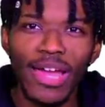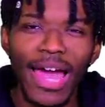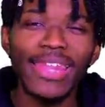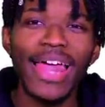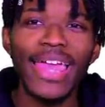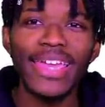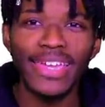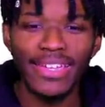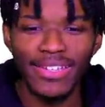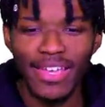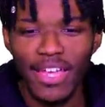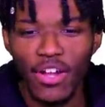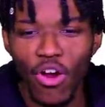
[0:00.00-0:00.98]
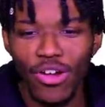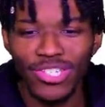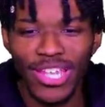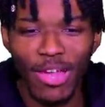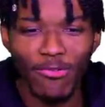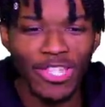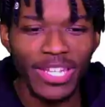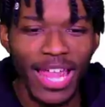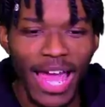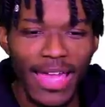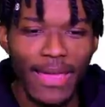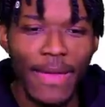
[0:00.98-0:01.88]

I like Carson Edwards a lot,